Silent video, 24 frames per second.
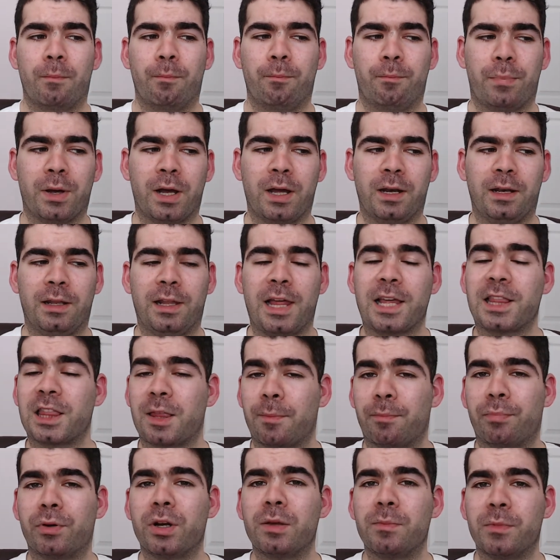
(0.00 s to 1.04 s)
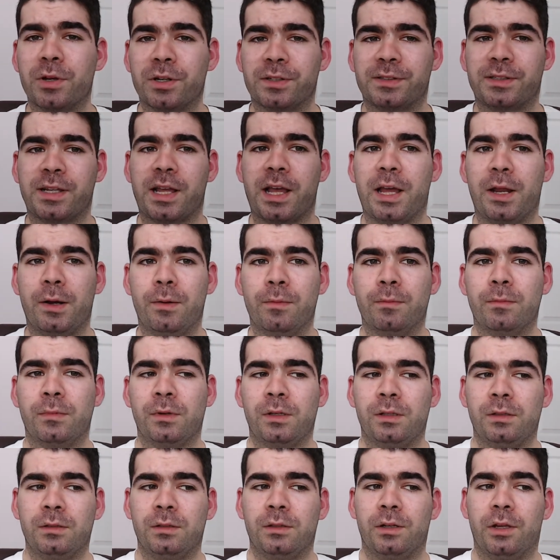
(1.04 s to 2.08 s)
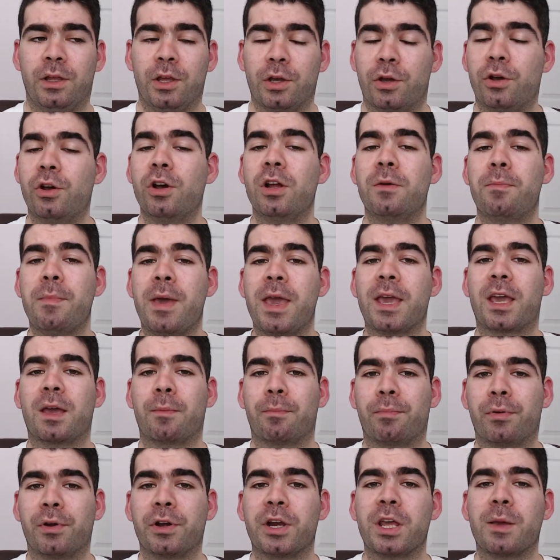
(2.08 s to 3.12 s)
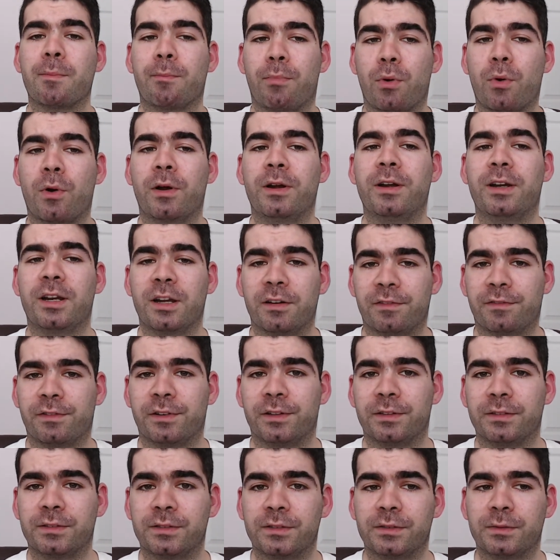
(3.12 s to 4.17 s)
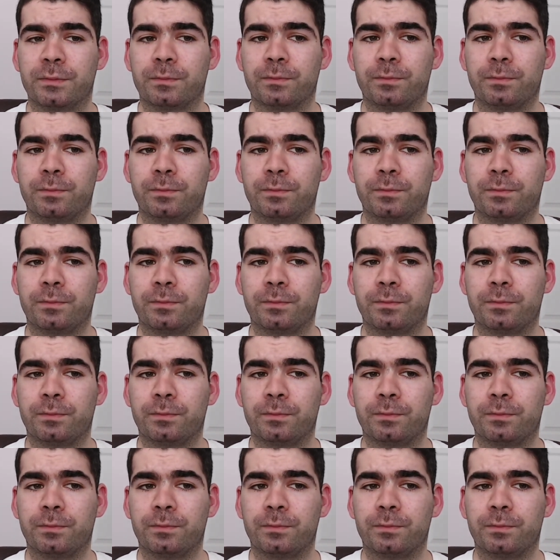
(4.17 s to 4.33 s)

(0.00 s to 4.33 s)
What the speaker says: But like the Premier said, it could make a pretty important difference.